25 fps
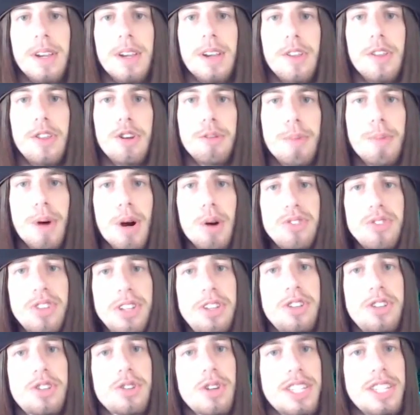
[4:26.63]
The most
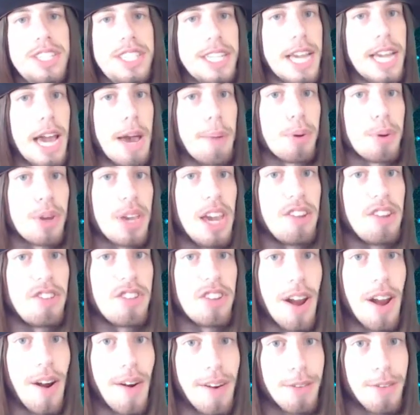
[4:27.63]
interesting
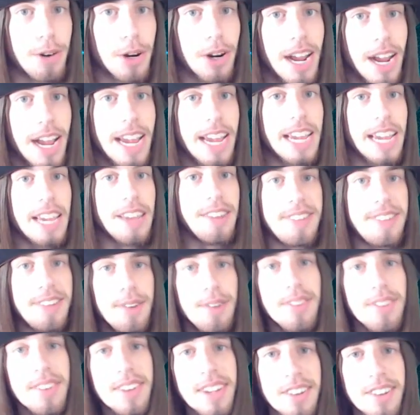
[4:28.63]
application, however, is
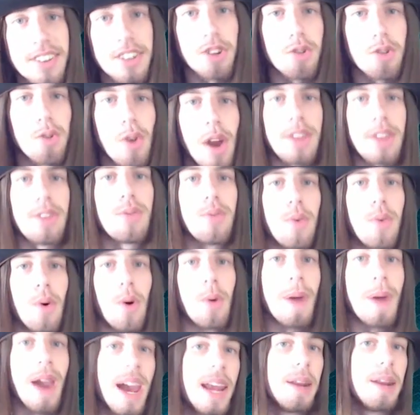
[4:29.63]
using it to
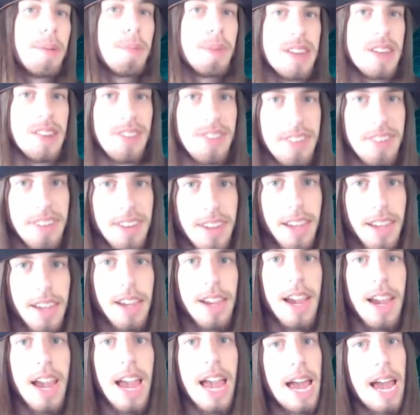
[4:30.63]
transform enemies.
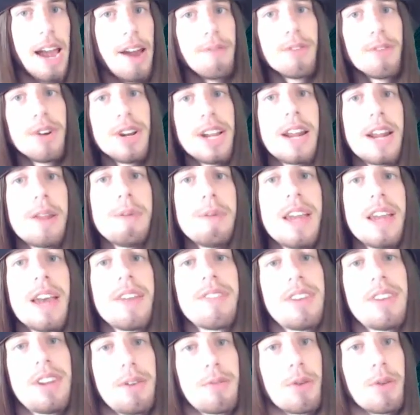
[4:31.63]
Every enemy
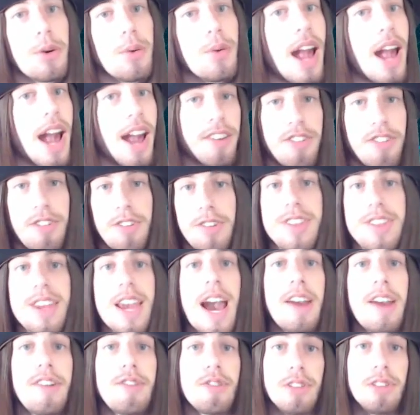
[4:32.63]
has a different reaction to the
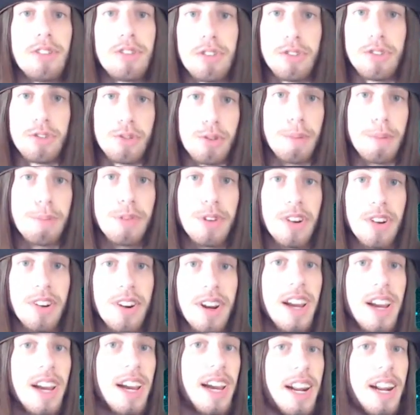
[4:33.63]
Address
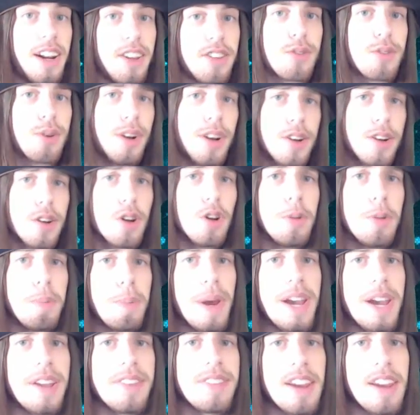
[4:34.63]
Disruptor, and it's critical to
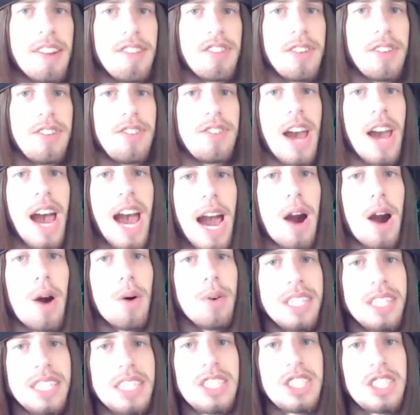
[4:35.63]
pay attention to
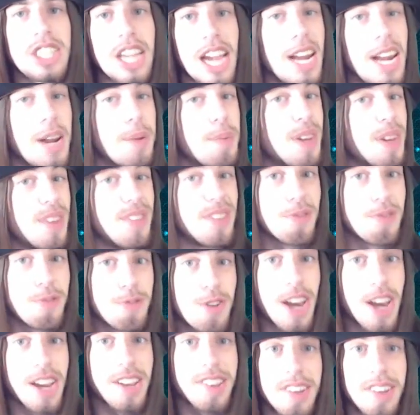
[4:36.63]
how each enemy is
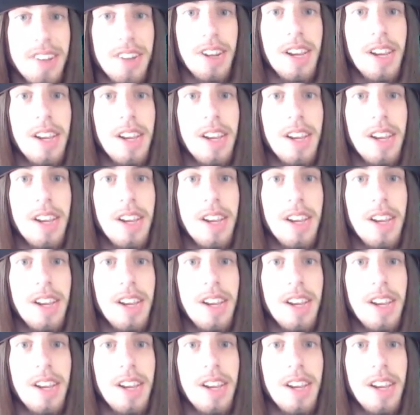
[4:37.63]
affected.